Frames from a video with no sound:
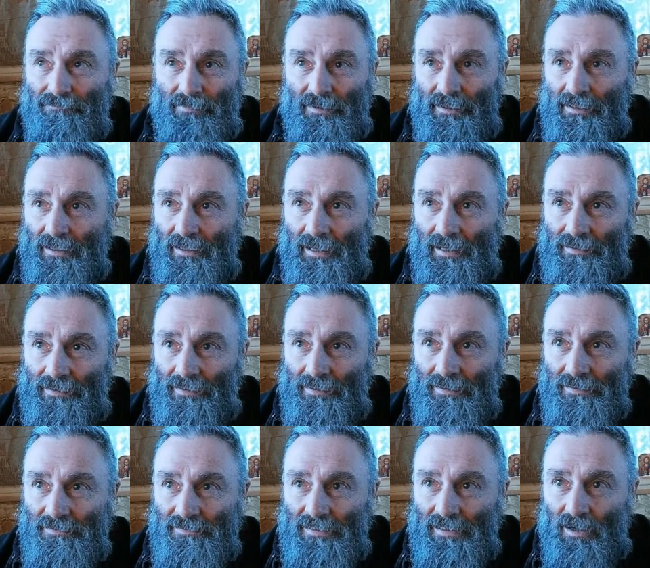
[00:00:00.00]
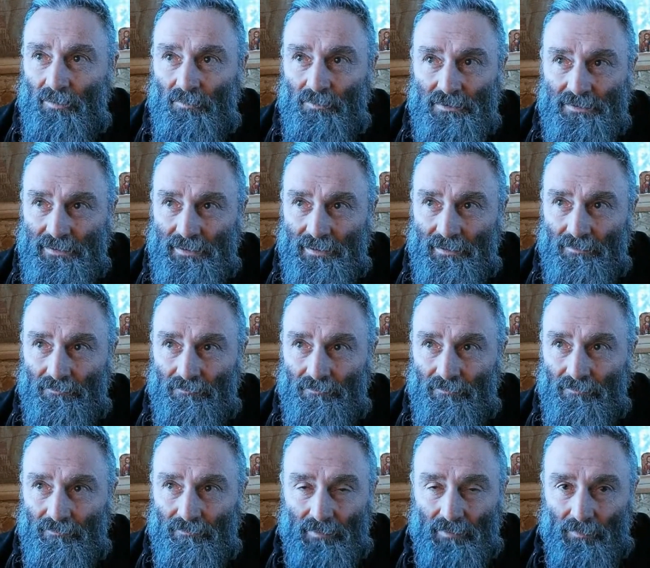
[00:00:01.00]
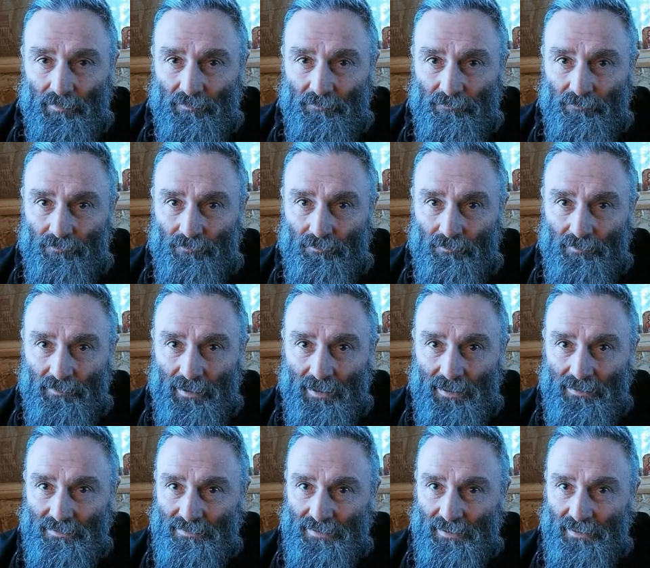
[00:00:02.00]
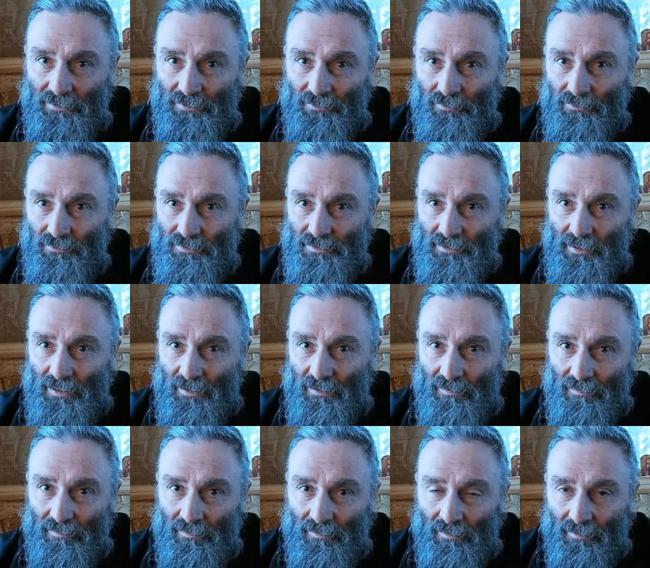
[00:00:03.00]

At least I would say maybe for 9, 10 years now,